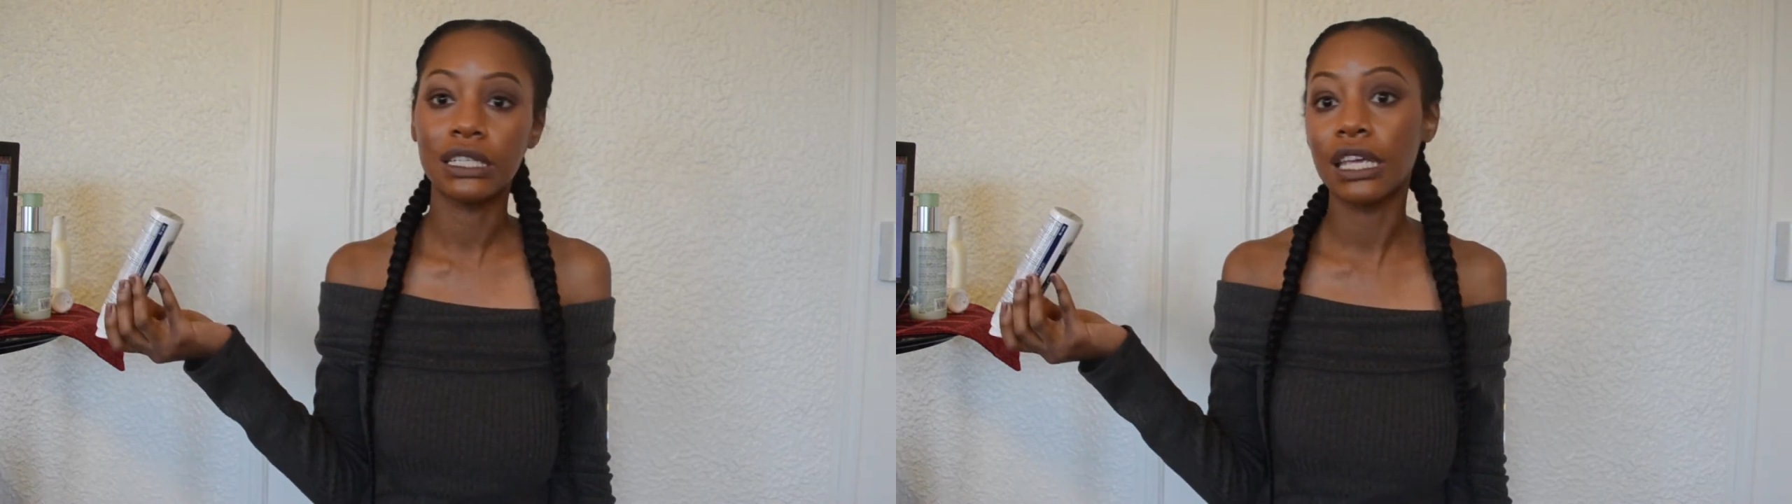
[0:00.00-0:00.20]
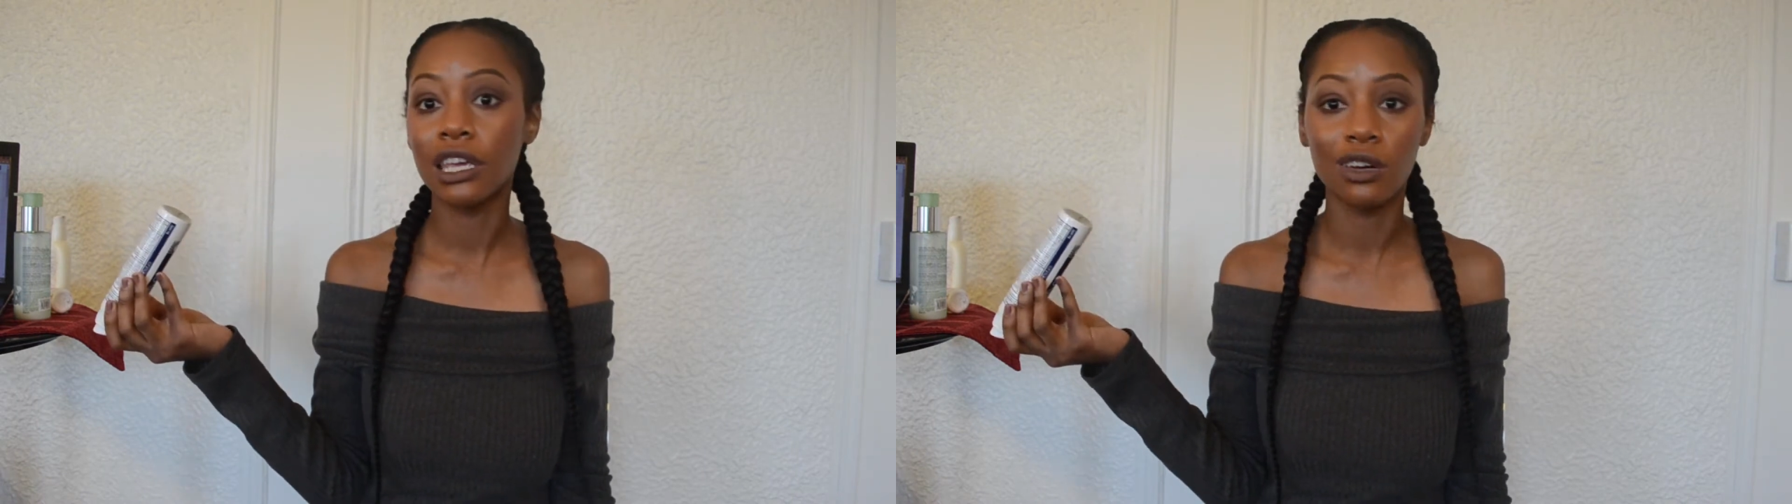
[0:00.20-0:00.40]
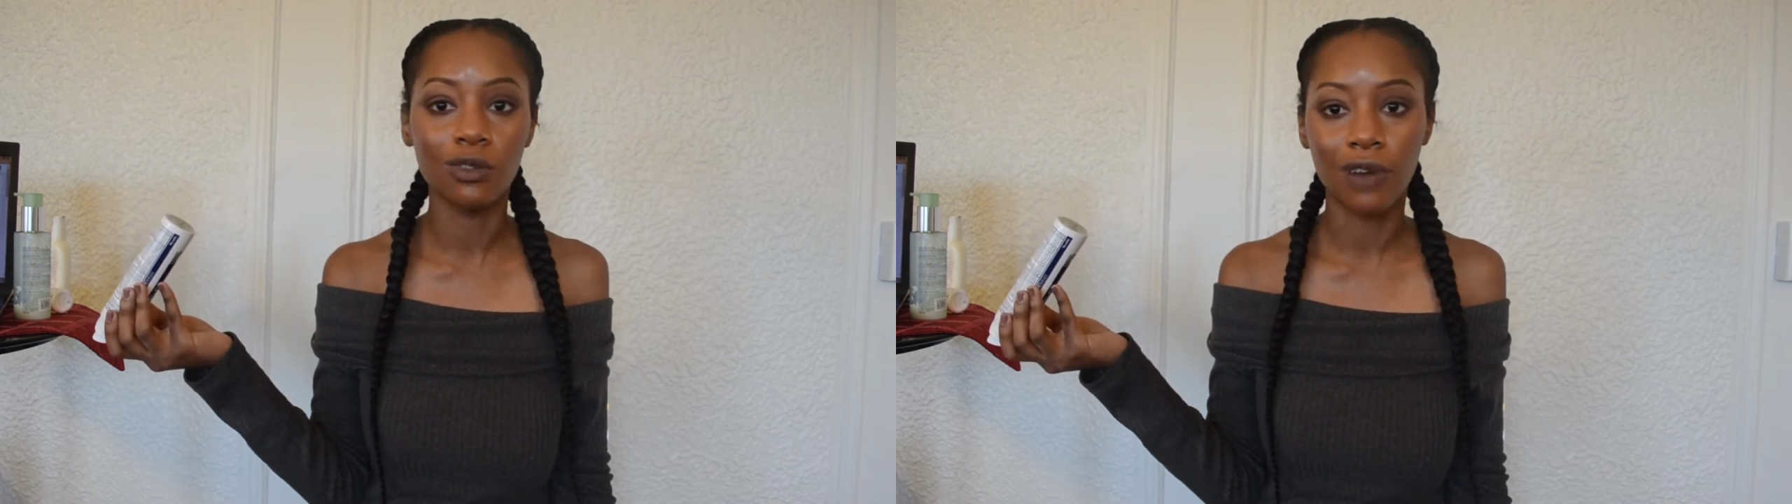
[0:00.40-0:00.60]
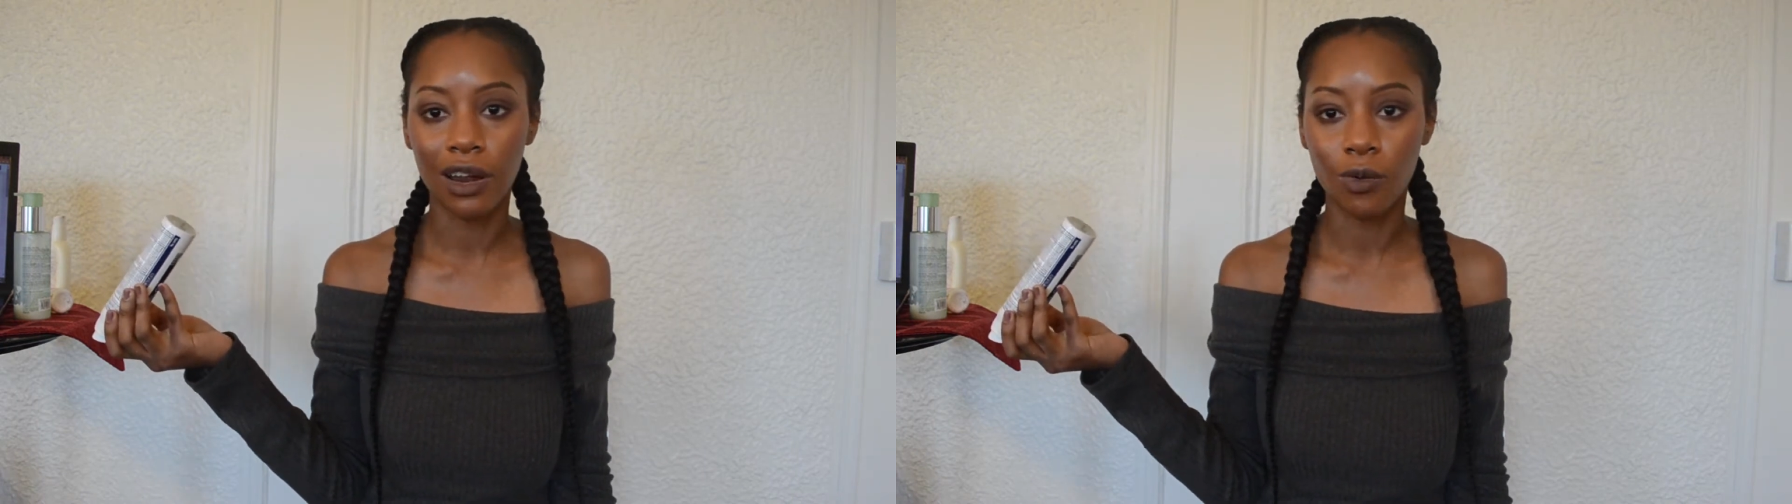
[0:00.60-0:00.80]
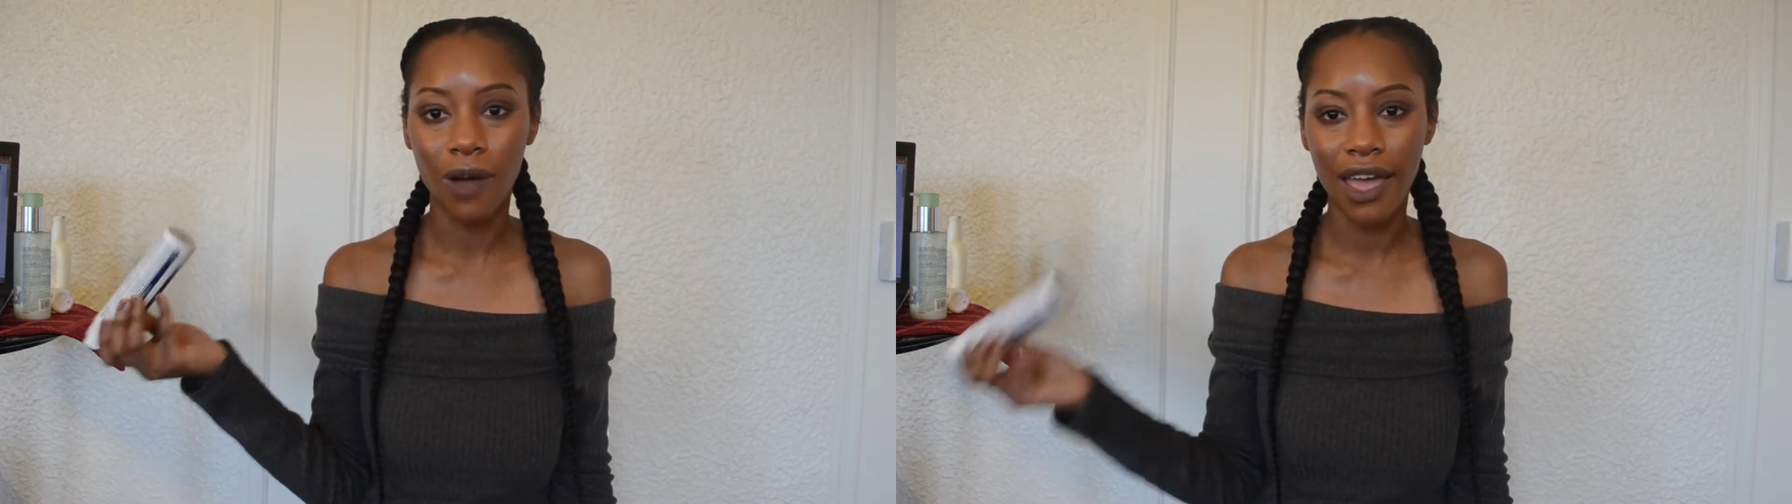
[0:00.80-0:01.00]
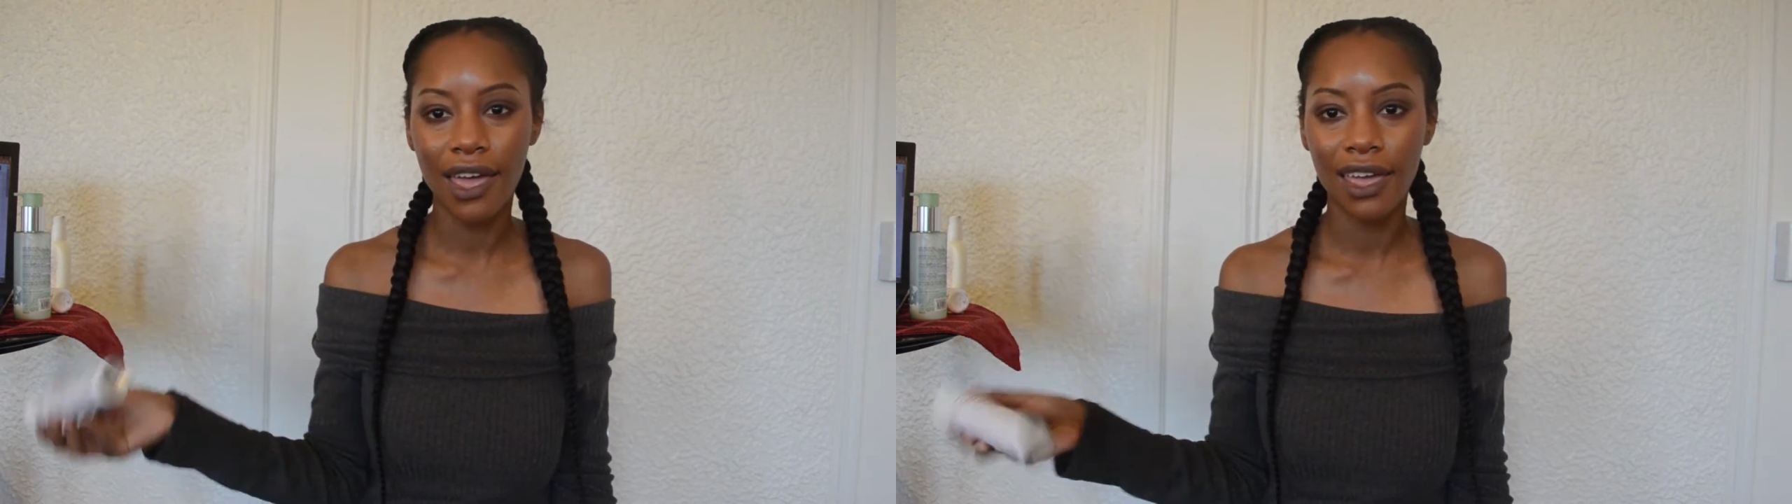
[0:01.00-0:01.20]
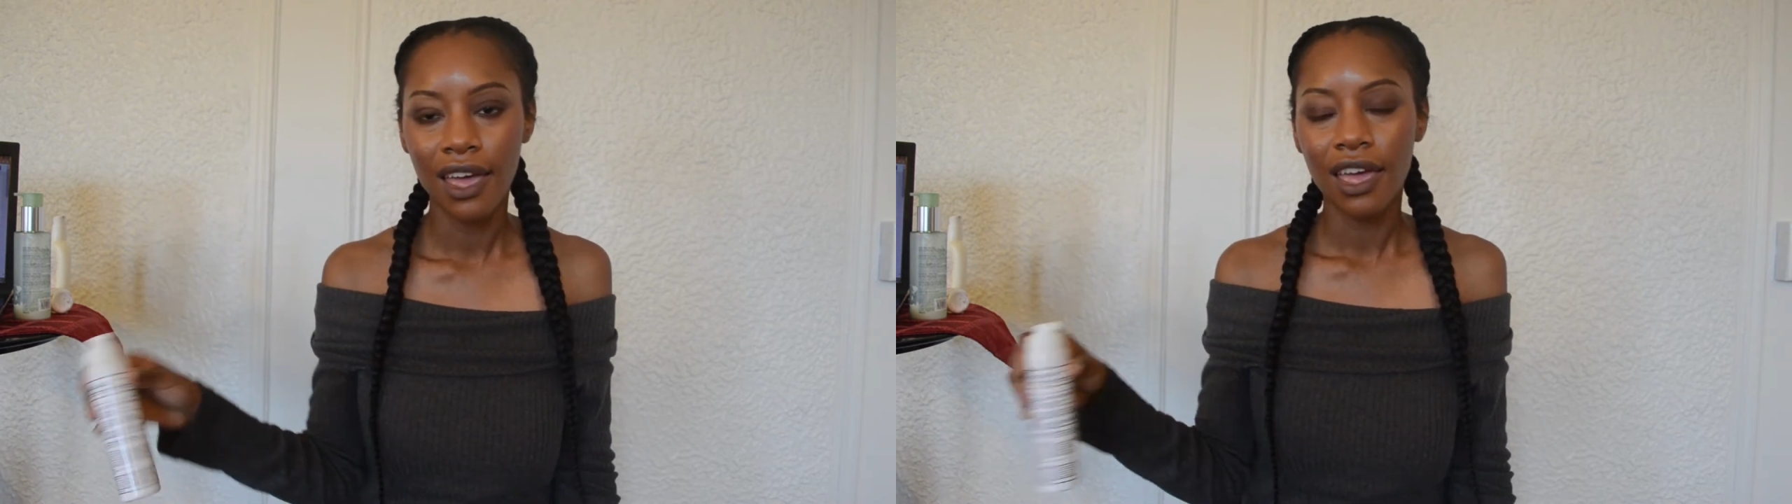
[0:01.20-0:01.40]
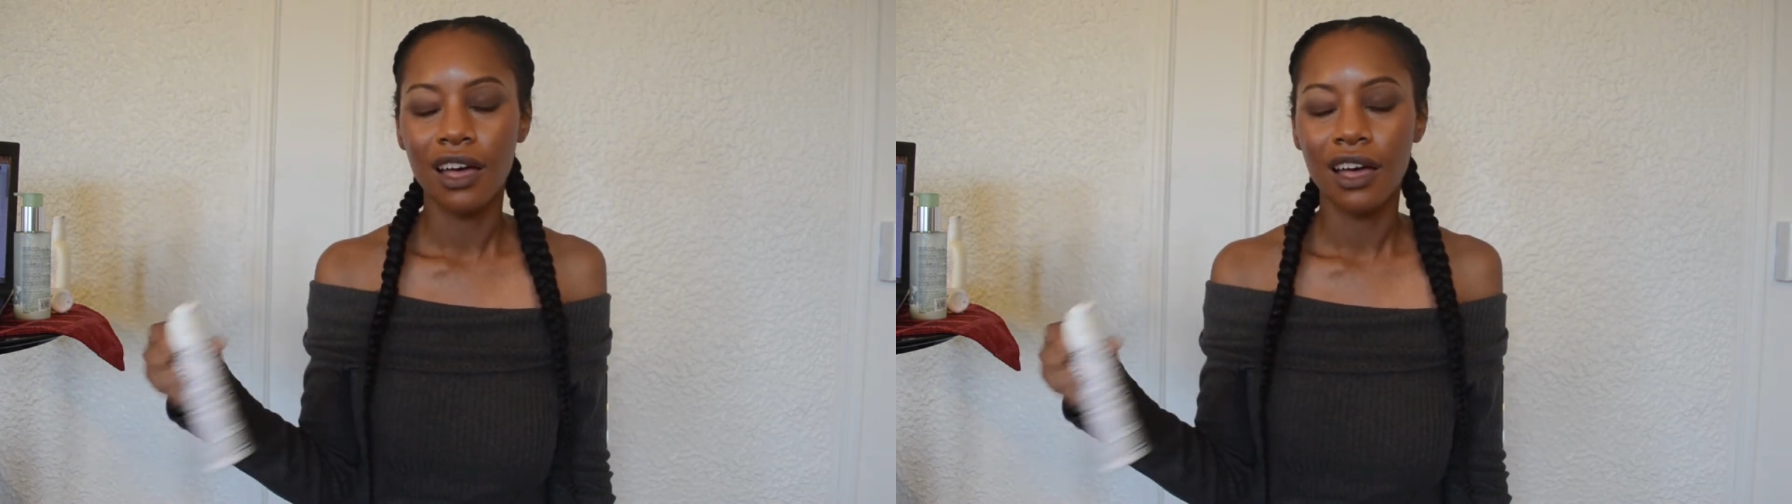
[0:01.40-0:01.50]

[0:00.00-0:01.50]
killed right away.